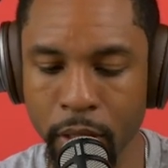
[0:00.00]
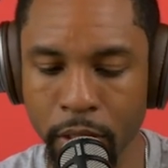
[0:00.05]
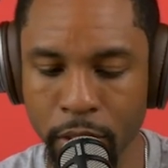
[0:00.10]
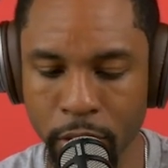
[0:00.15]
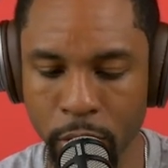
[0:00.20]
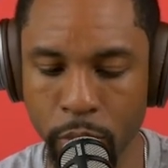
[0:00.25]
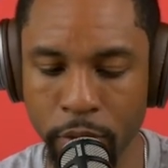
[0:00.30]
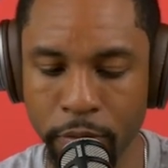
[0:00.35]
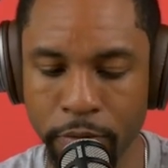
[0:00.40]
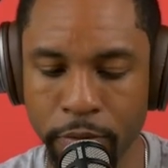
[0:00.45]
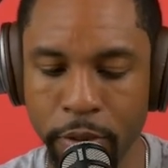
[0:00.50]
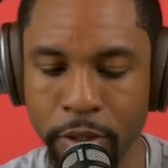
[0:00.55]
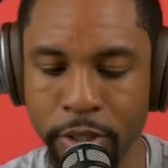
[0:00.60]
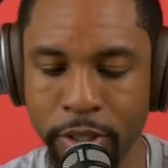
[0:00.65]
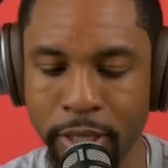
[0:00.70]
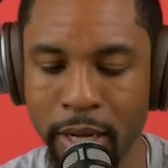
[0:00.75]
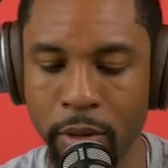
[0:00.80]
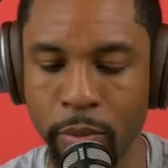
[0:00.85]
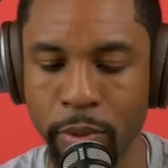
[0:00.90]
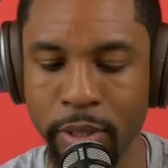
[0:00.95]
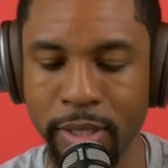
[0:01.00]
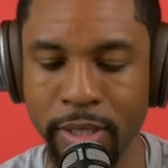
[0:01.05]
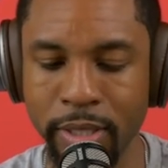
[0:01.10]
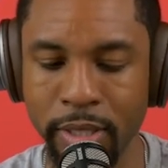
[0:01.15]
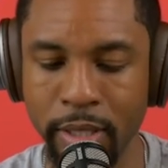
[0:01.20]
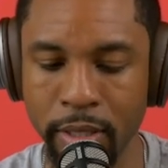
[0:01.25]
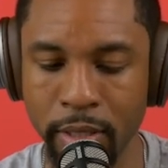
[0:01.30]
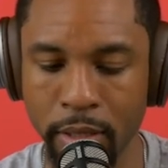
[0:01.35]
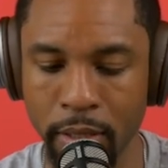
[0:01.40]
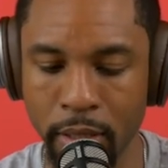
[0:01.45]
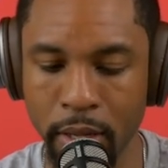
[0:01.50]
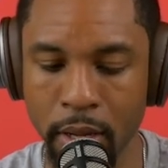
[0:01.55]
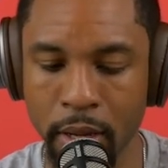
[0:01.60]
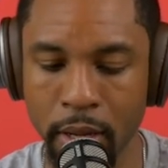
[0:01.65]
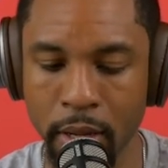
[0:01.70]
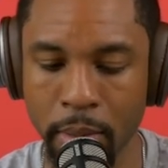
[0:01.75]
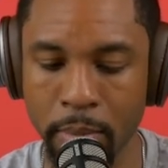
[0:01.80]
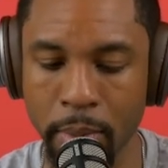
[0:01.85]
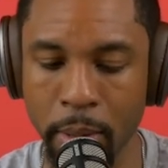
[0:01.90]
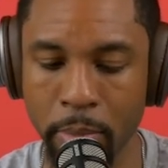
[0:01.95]
So in the first shot, we see
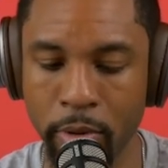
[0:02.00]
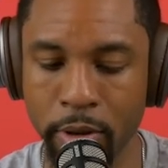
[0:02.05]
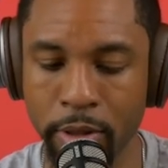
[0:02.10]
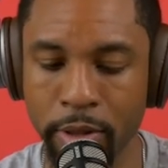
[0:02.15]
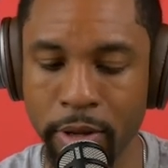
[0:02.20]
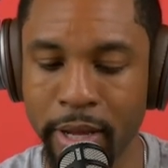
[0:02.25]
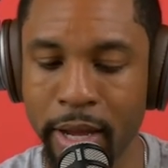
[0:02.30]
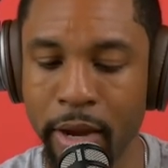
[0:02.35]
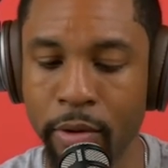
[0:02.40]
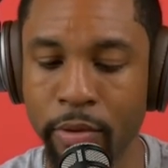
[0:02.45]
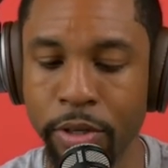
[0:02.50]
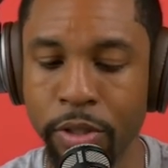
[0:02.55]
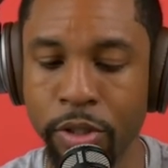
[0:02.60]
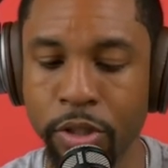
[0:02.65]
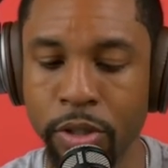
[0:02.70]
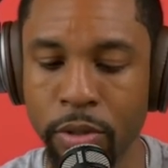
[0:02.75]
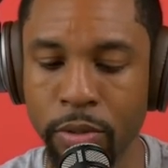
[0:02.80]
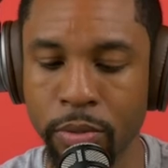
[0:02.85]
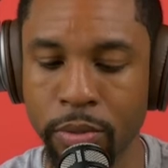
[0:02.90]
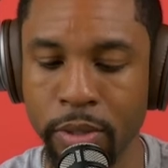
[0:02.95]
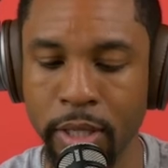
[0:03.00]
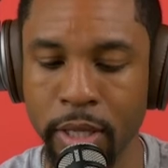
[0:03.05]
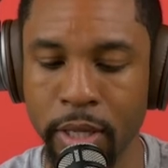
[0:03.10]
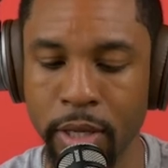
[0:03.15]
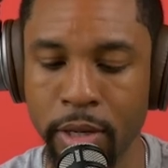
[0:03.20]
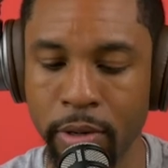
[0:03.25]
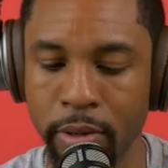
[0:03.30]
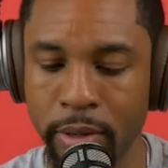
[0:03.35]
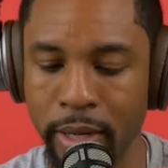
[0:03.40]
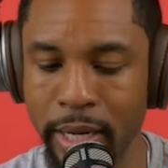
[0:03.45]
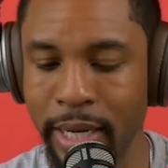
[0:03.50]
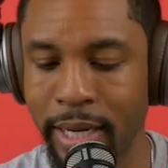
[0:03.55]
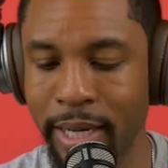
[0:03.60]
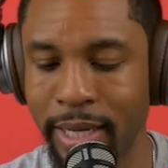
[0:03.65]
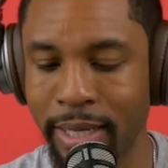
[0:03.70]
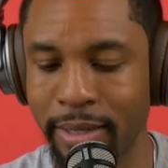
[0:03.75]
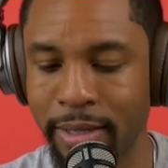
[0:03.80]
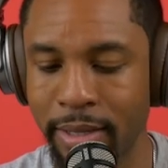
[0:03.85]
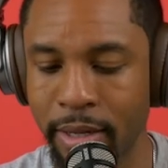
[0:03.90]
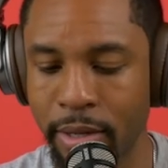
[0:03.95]
my brother Kerry Jones here
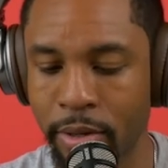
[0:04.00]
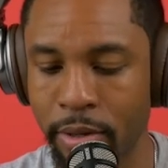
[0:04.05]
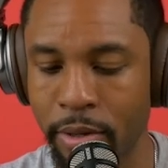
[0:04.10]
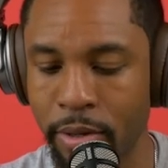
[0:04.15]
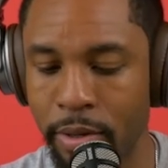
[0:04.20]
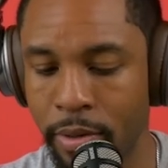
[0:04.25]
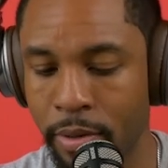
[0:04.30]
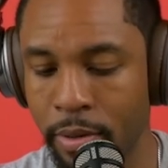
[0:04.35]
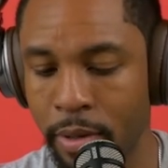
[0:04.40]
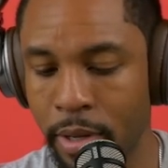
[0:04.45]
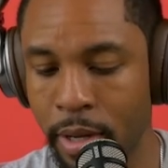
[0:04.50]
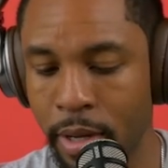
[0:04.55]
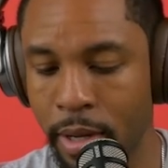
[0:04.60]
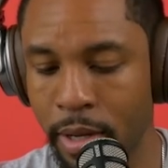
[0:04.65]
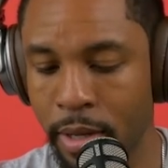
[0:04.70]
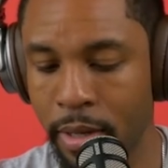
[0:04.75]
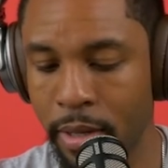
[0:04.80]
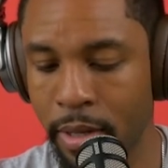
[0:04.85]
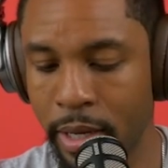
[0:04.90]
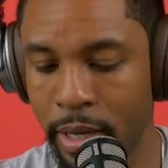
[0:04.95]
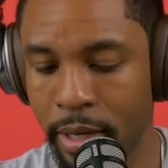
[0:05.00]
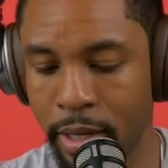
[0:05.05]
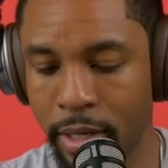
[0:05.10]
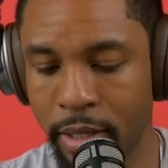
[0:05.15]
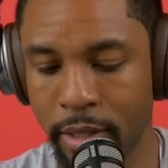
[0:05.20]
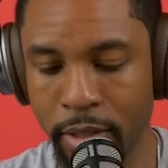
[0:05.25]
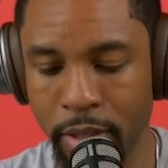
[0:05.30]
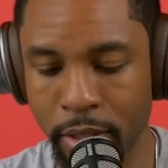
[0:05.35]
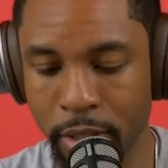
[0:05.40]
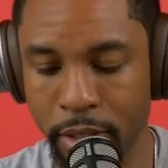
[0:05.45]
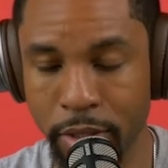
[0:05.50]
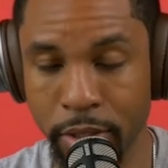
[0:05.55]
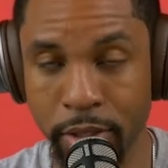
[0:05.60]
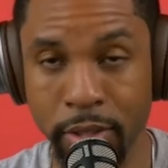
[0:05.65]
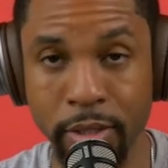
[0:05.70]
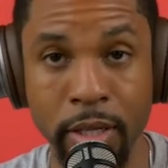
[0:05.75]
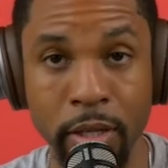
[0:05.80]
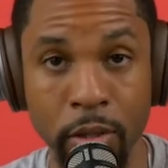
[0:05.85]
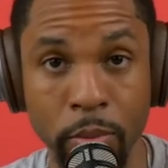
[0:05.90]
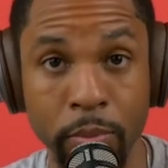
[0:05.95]
eating dinner, eating a
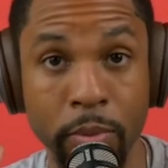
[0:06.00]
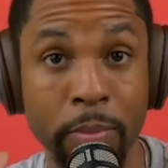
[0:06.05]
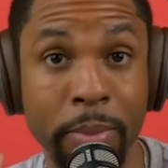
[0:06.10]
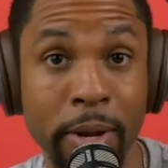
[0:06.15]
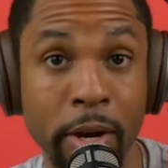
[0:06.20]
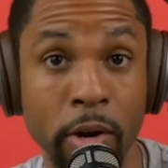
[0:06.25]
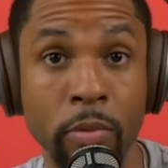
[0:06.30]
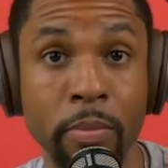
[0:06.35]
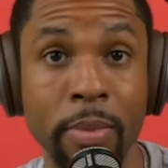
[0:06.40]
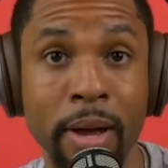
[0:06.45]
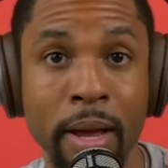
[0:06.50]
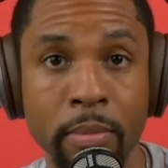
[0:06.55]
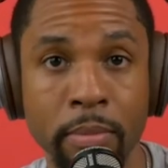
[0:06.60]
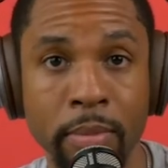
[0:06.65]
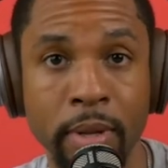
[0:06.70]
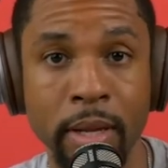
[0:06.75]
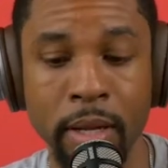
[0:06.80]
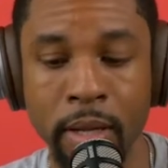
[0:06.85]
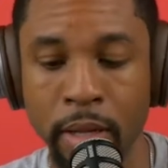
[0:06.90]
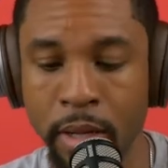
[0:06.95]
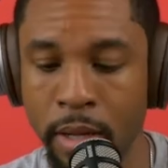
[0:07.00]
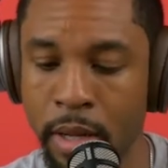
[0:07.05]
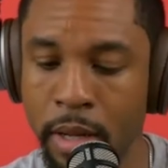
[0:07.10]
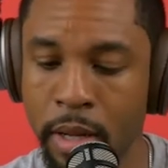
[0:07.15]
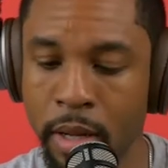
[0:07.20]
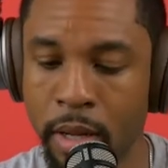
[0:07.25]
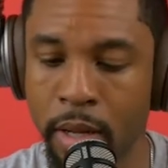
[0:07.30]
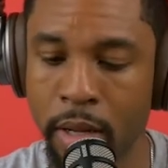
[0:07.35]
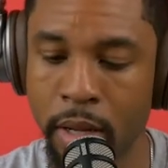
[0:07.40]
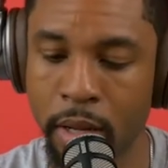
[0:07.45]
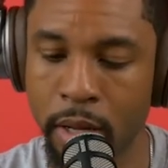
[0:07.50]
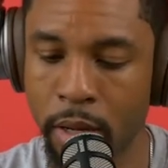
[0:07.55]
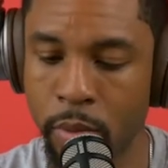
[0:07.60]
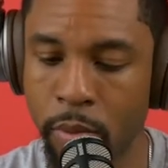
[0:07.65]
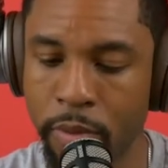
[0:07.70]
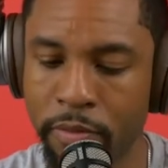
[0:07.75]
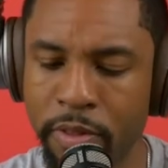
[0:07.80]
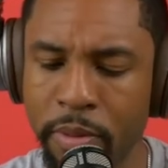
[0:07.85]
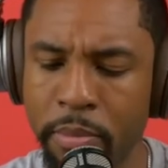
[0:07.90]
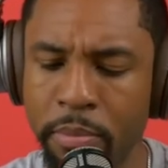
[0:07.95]
delicious dinner prepared by me uh,
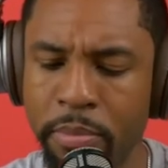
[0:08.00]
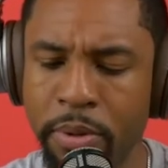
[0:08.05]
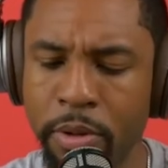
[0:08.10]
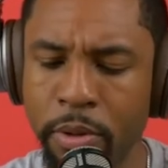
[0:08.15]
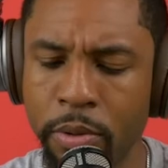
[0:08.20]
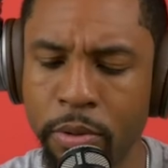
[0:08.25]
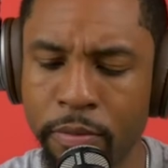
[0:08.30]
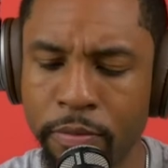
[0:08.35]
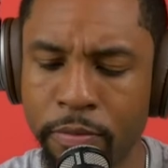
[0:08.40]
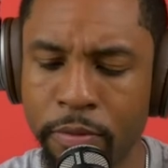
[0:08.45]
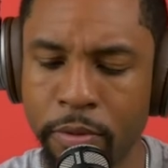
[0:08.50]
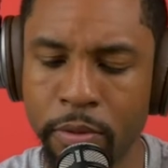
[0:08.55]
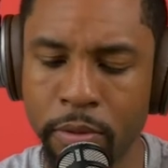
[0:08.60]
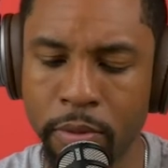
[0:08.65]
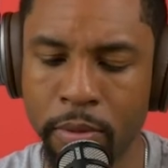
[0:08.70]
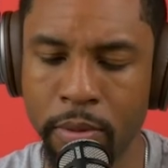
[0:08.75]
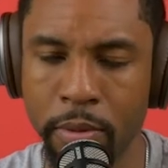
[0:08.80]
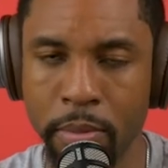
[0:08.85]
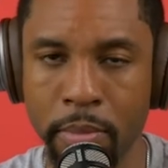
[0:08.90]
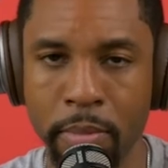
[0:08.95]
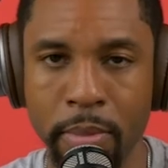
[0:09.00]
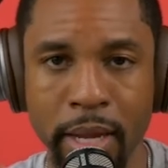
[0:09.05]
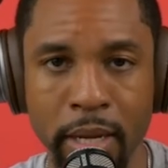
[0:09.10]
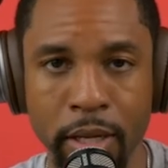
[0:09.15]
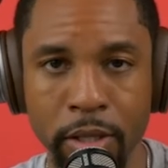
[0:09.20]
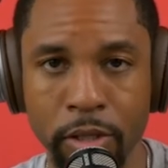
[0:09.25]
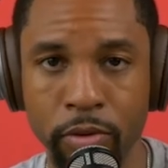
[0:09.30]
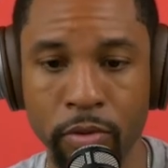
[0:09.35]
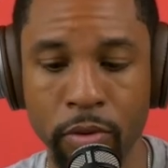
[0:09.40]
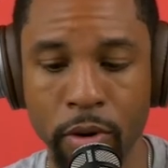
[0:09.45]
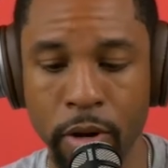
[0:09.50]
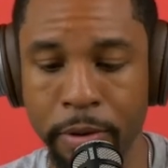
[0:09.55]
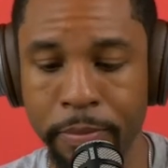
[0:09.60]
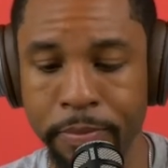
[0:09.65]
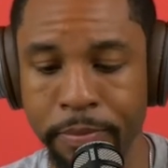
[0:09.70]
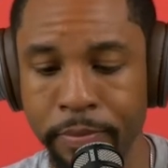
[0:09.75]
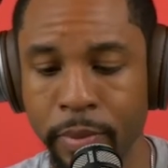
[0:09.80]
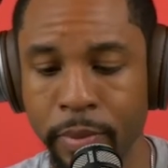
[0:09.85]
with the beautiful Megan Gerard.